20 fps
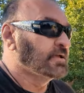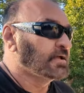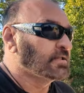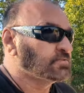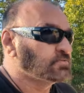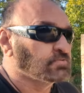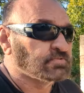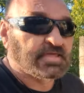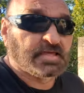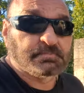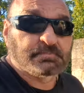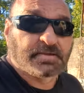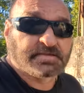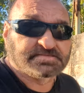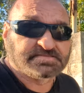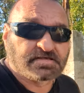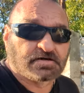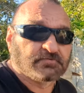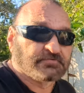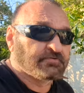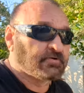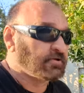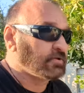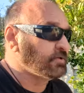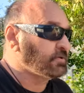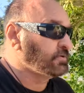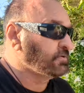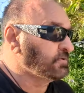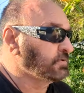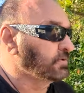I'll do that myself
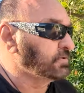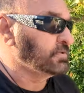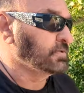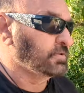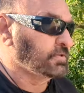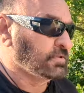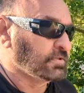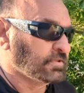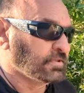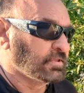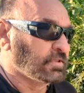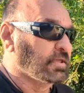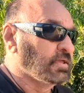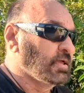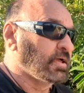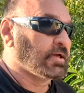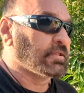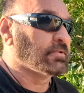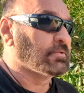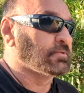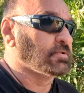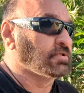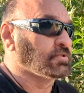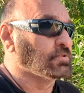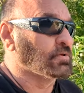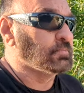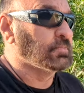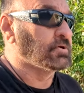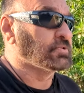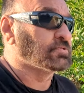I don't need
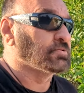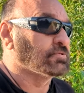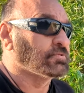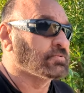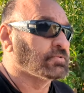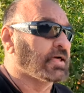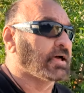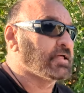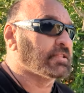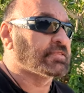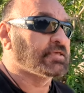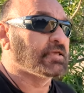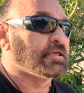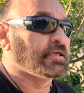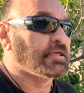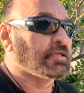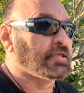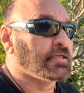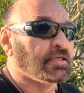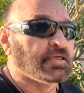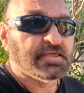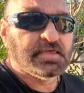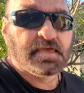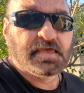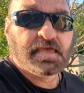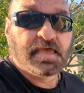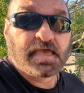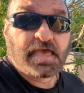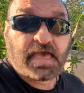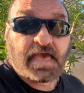nobody to do that
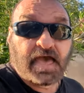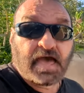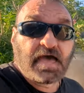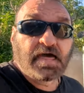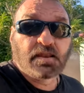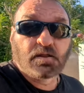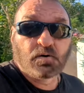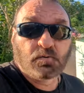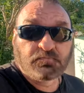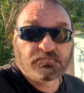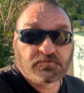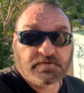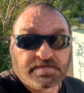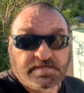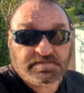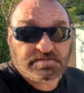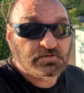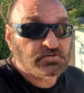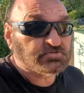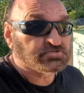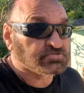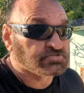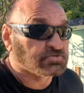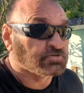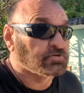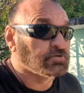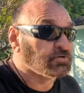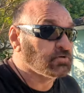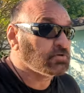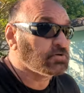and hopefully it looks
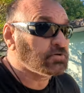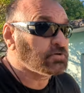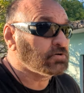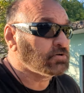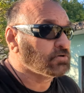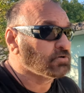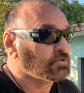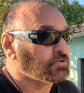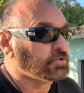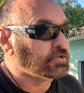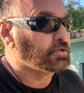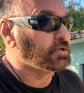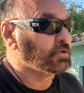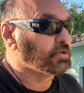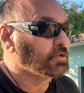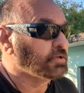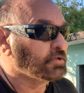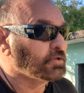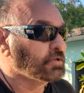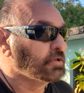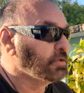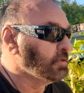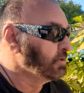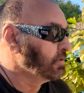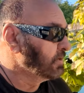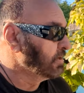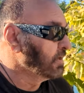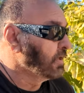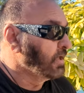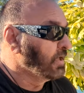good
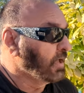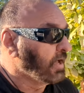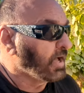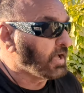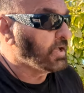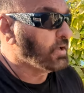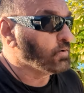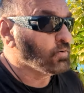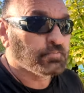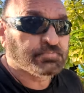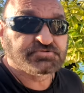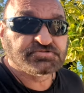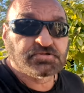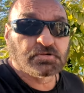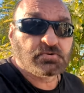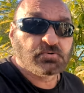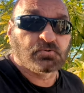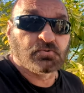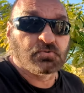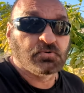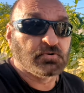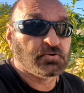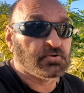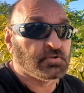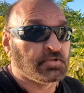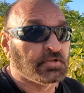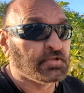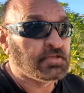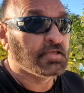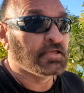I hope so
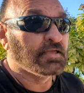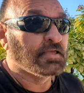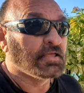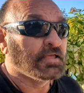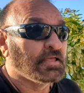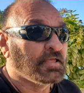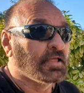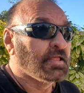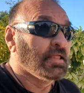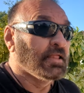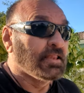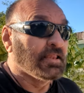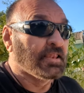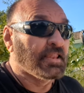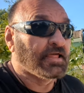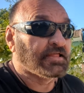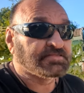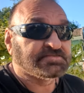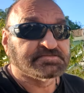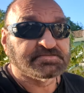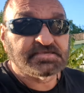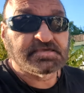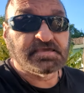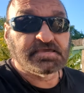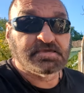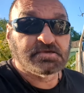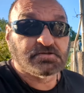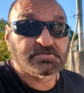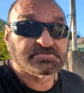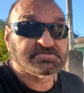Let's see,
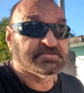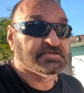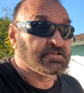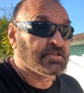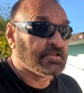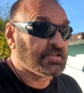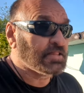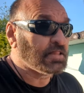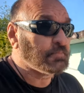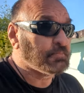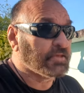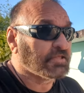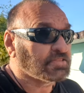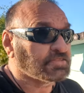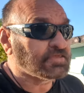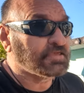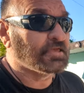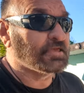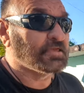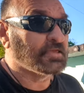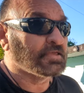you'll see in a little bit.